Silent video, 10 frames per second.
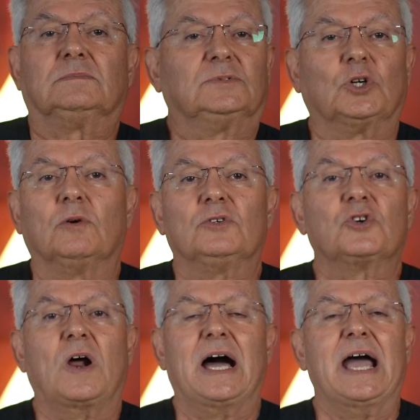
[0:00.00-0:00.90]
don't
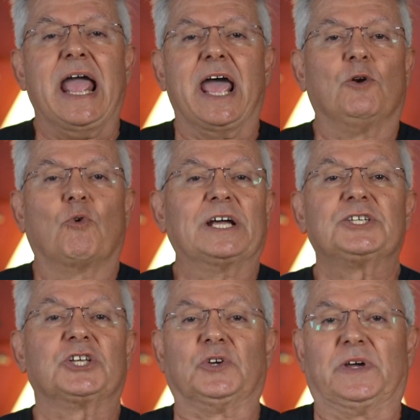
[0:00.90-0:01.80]
try and
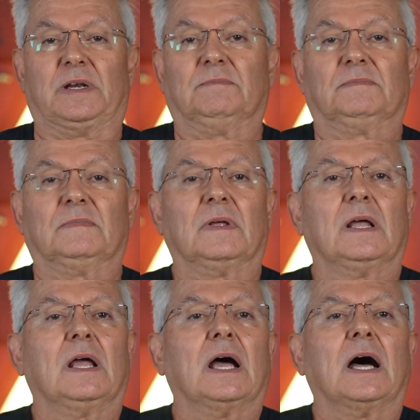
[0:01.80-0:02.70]
rescue it,
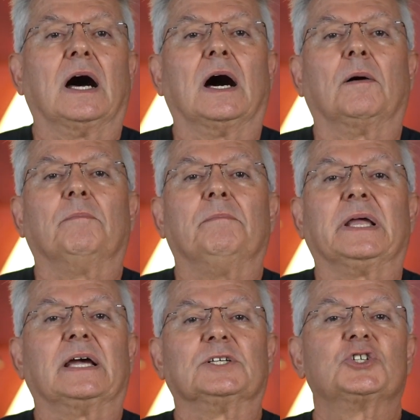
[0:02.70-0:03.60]

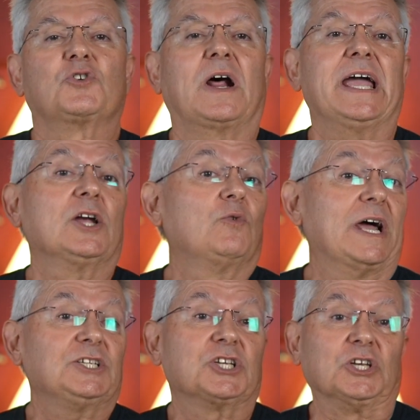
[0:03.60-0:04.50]
because trying a
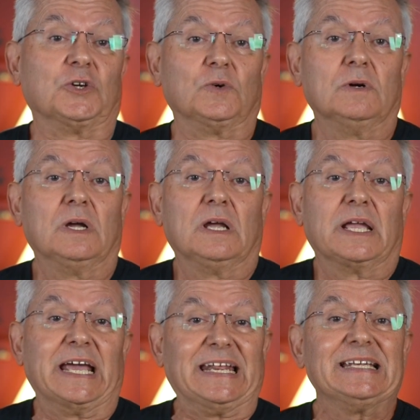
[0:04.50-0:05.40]
rescue
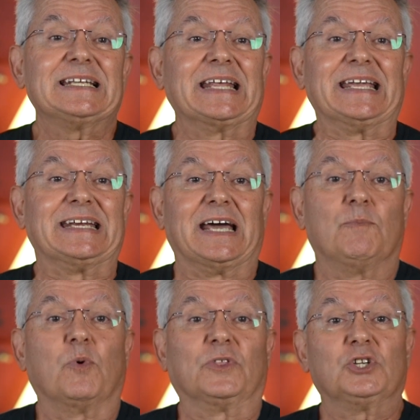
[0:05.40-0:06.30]
can easily end
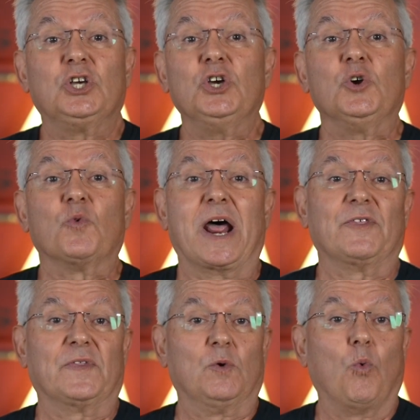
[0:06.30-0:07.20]
up with 2
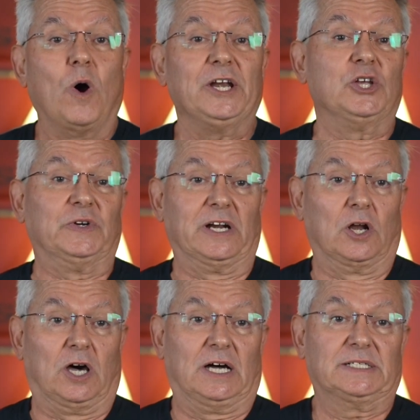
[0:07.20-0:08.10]
rather than 1 unit
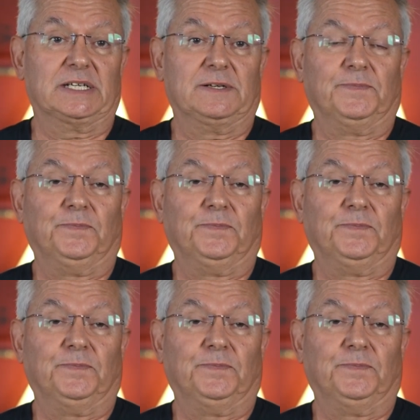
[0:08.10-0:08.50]
lost.